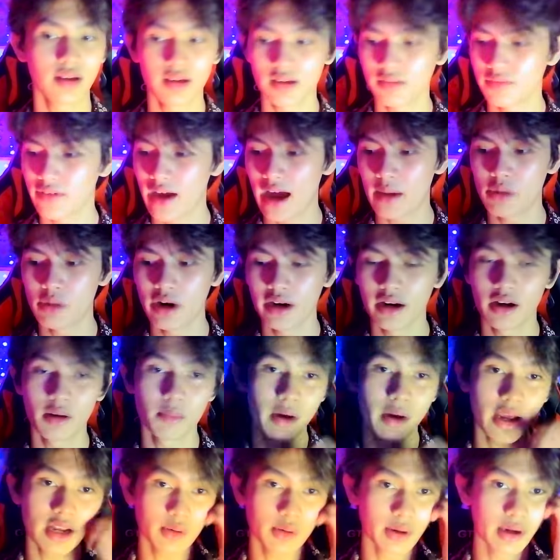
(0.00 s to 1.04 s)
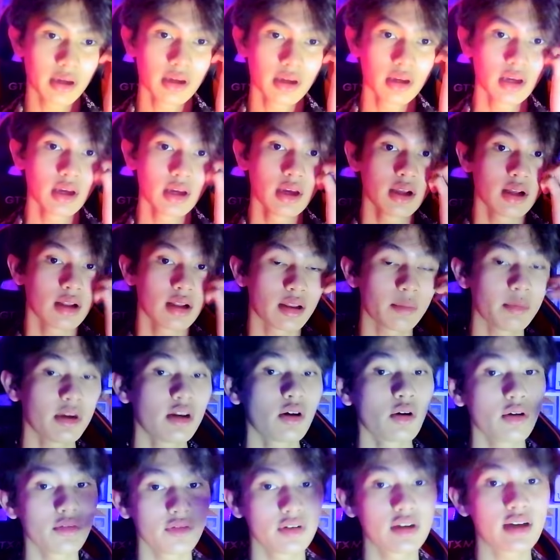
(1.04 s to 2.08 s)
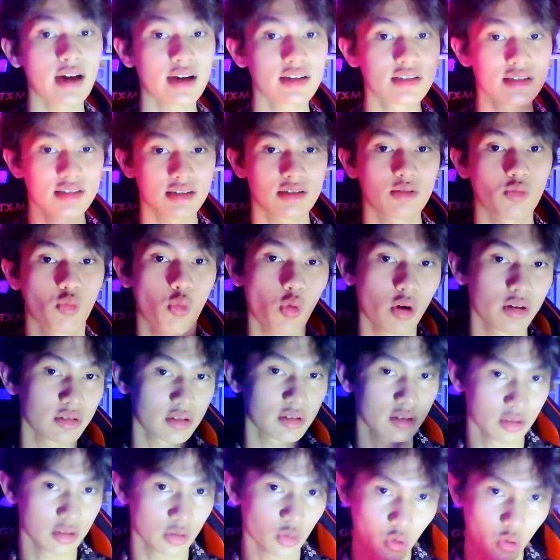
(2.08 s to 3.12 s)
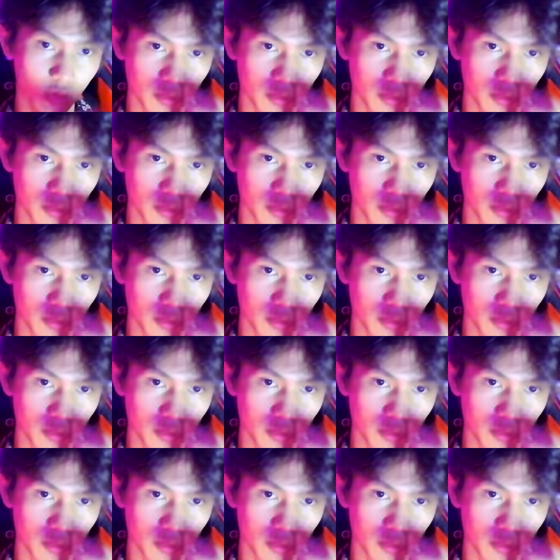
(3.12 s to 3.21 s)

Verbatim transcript: vibe right now. But anyway, let me know if you guys want the normal